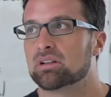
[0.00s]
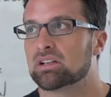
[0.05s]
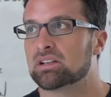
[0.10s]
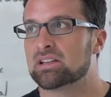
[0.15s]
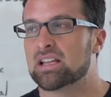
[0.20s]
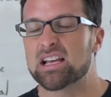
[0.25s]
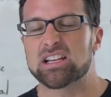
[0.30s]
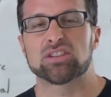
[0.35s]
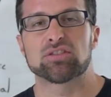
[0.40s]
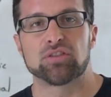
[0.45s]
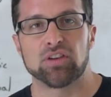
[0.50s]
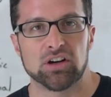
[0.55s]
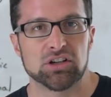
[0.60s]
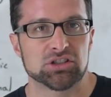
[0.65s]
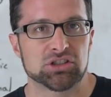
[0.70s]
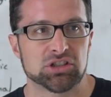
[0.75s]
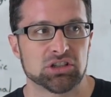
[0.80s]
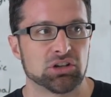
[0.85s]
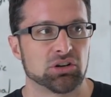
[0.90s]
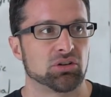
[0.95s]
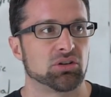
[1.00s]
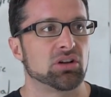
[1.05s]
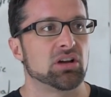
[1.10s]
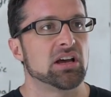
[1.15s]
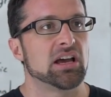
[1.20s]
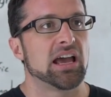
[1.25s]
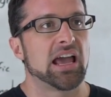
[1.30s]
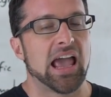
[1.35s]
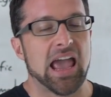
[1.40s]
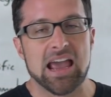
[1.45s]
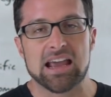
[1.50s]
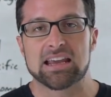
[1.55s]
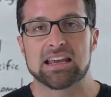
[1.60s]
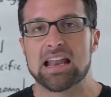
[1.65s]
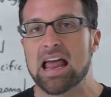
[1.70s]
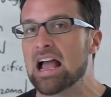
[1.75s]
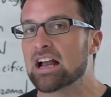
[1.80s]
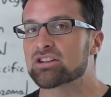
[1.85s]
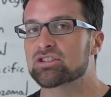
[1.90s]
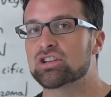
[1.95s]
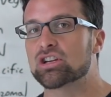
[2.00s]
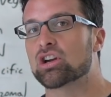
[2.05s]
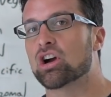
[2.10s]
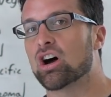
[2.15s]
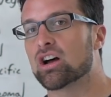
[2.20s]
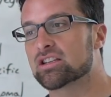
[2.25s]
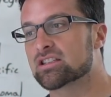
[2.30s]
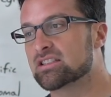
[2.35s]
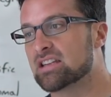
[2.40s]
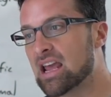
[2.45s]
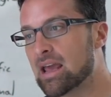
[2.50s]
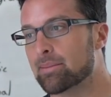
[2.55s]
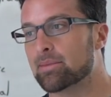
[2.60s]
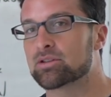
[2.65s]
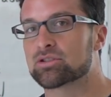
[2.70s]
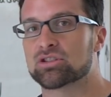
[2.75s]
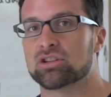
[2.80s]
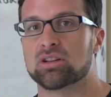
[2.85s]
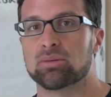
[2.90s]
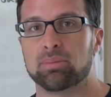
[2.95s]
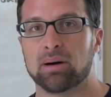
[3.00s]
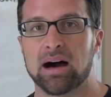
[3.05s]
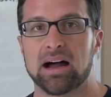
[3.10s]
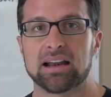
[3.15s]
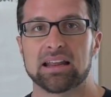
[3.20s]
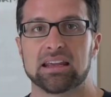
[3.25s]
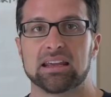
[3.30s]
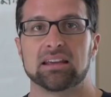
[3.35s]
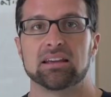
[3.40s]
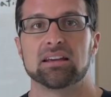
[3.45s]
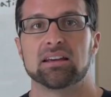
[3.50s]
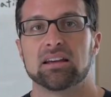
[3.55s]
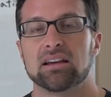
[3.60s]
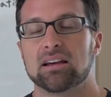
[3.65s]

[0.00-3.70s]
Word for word: less functional and can actually cause damage to the body.